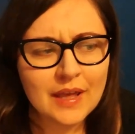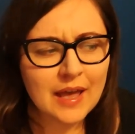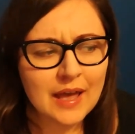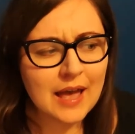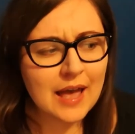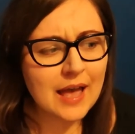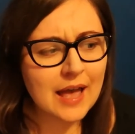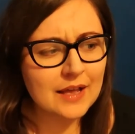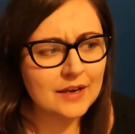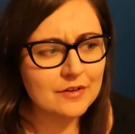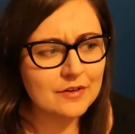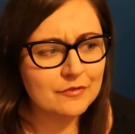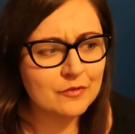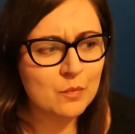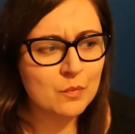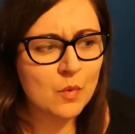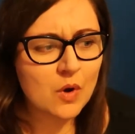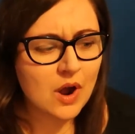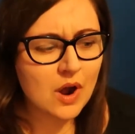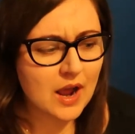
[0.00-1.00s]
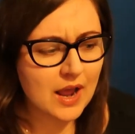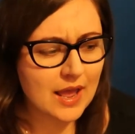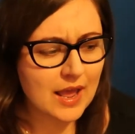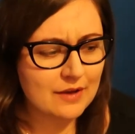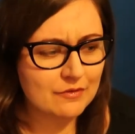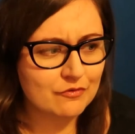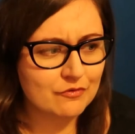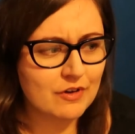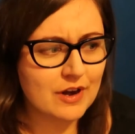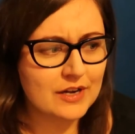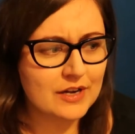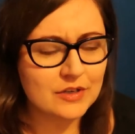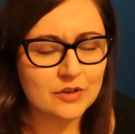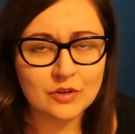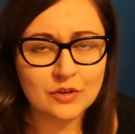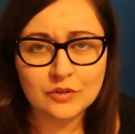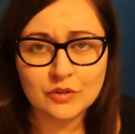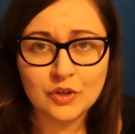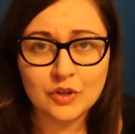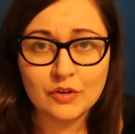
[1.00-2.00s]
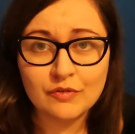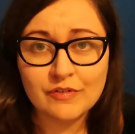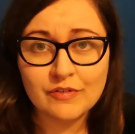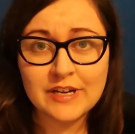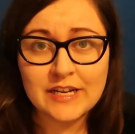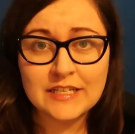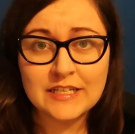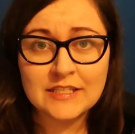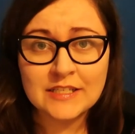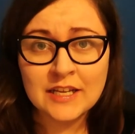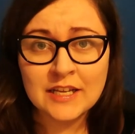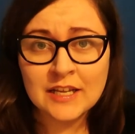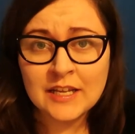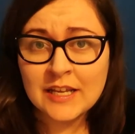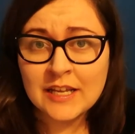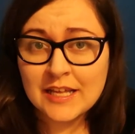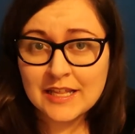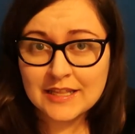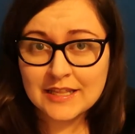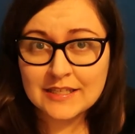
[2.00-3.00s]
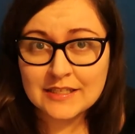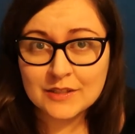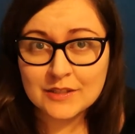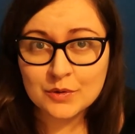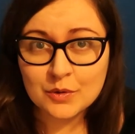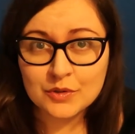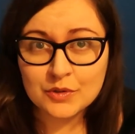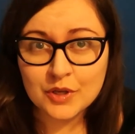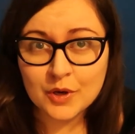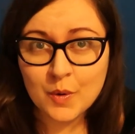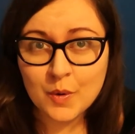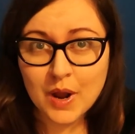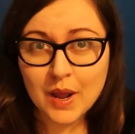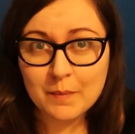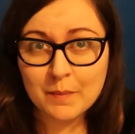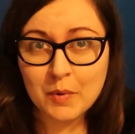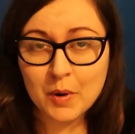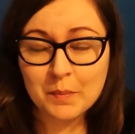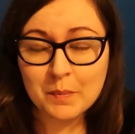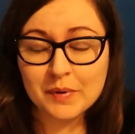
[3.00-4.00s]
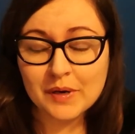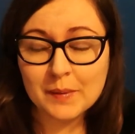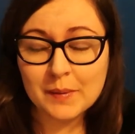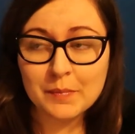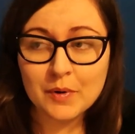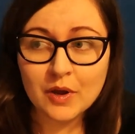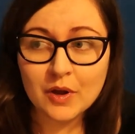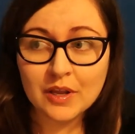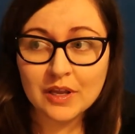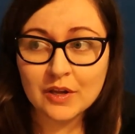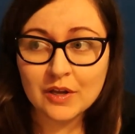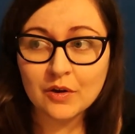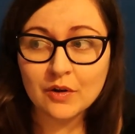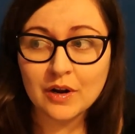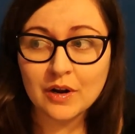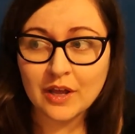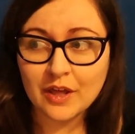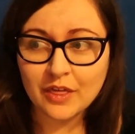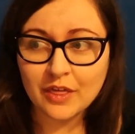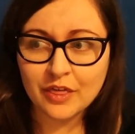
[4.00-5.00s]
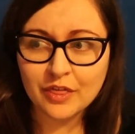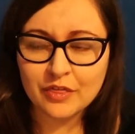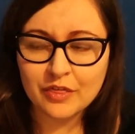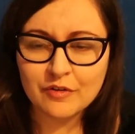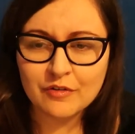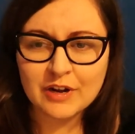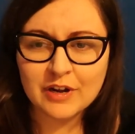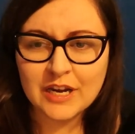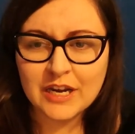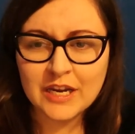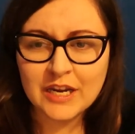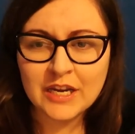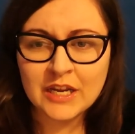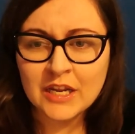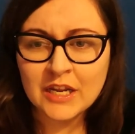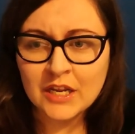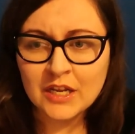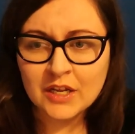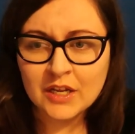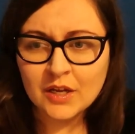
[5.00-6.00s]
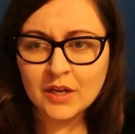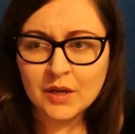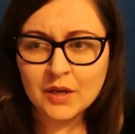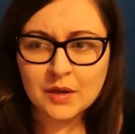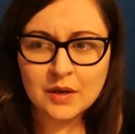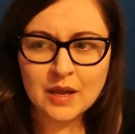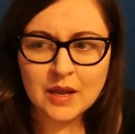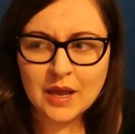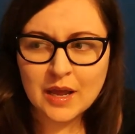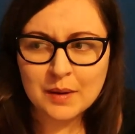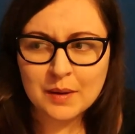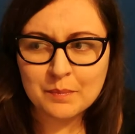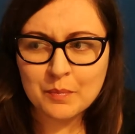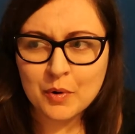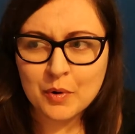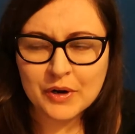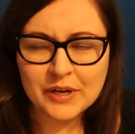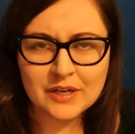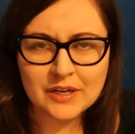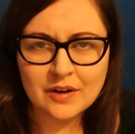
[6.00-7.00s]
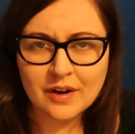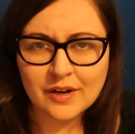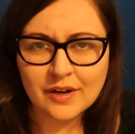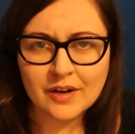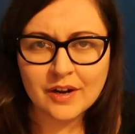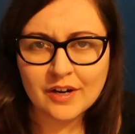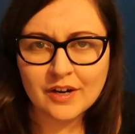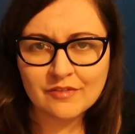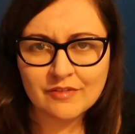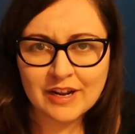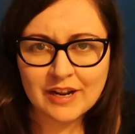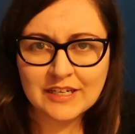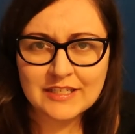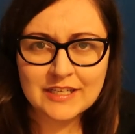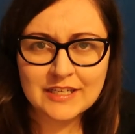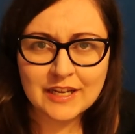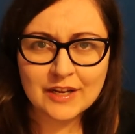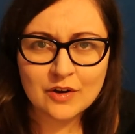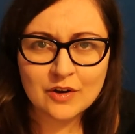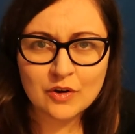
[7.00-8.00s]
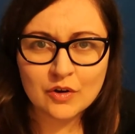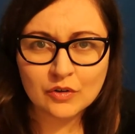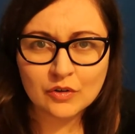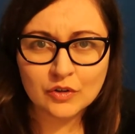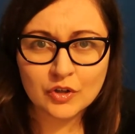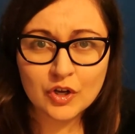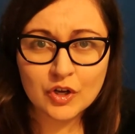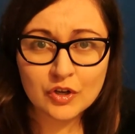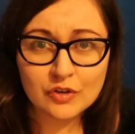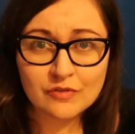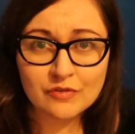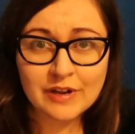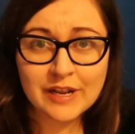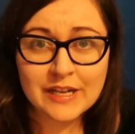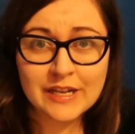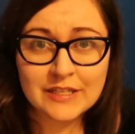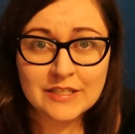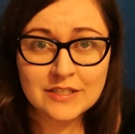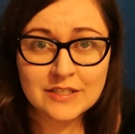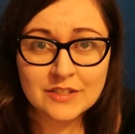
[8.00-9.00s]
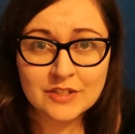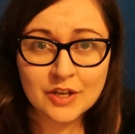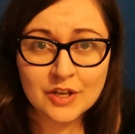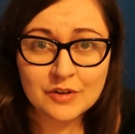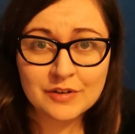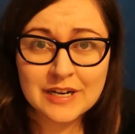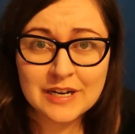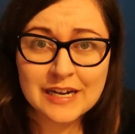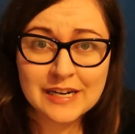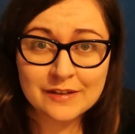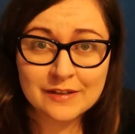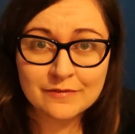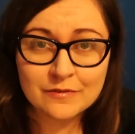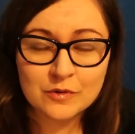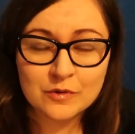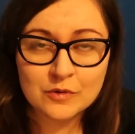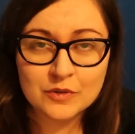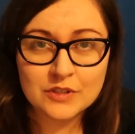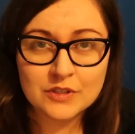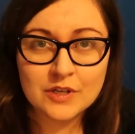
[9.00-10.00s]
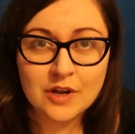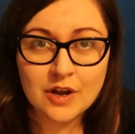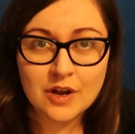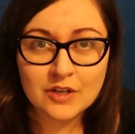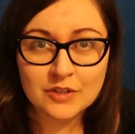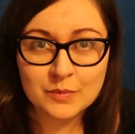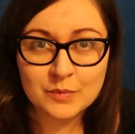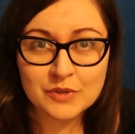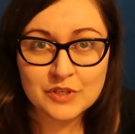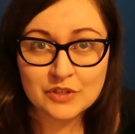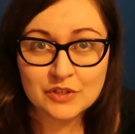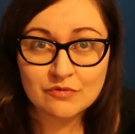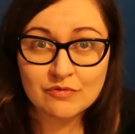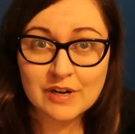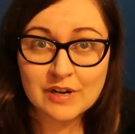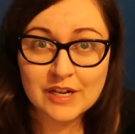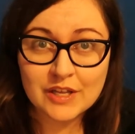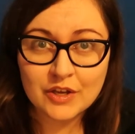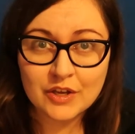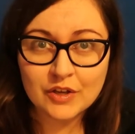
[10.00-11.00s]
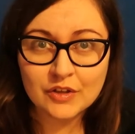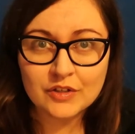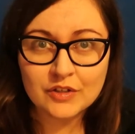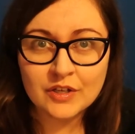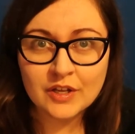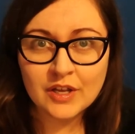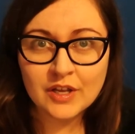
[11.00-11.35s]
And from what I have read on Goodreads, this is also quite a popular book. It got like a 3.99 rating on Goodreads, so nearly 4 stars, which is really good